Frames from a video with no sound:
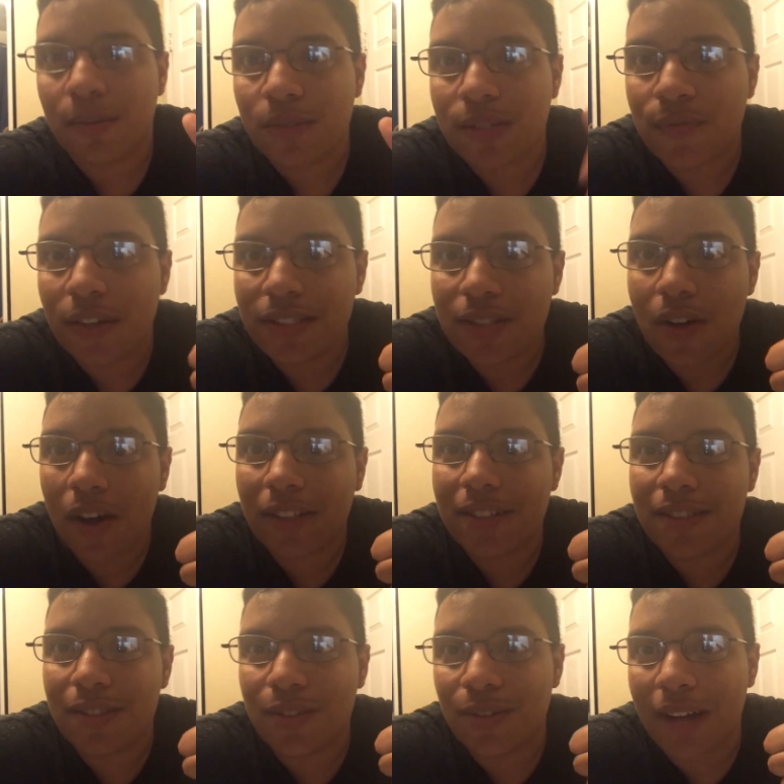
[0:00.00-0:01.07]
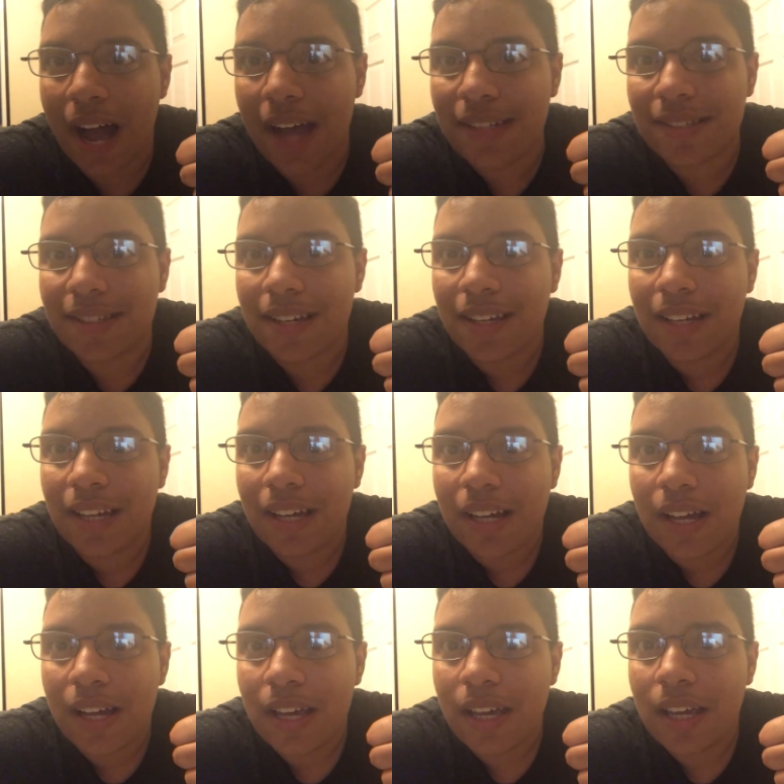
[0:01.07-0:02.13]
was fun talking to you guys
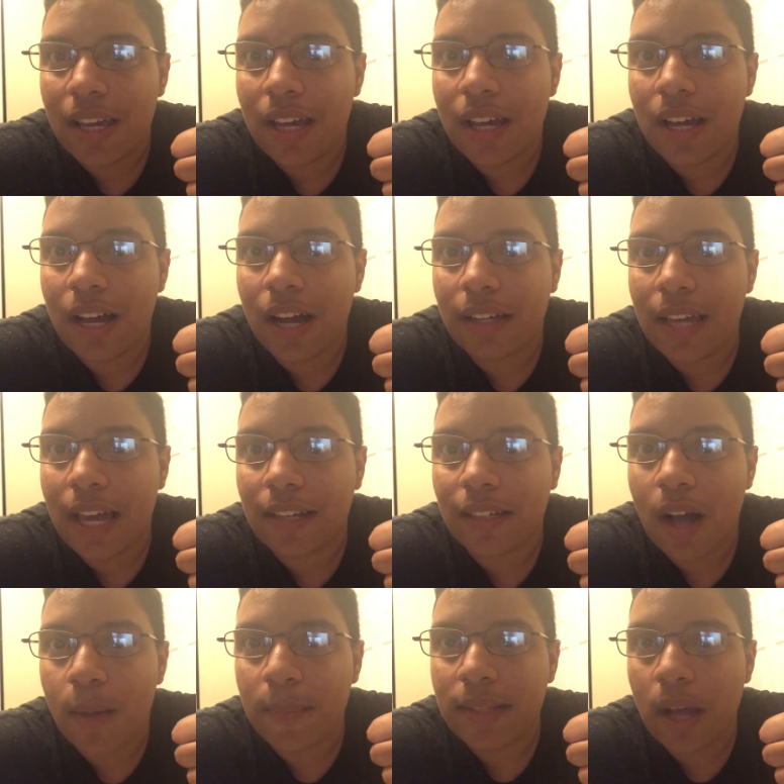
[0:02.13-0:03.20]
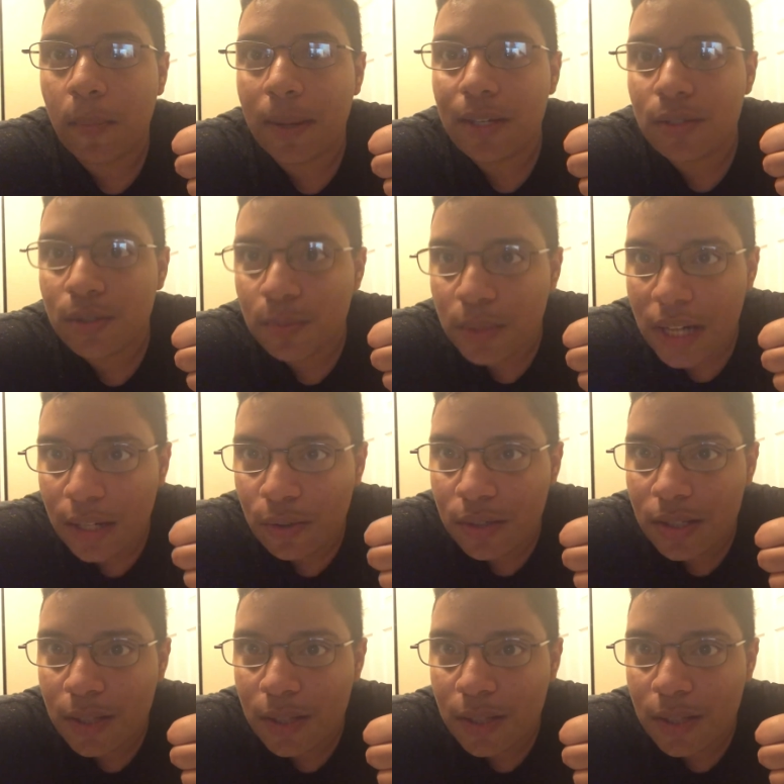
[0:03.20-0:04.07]
again comment down my youtube channel and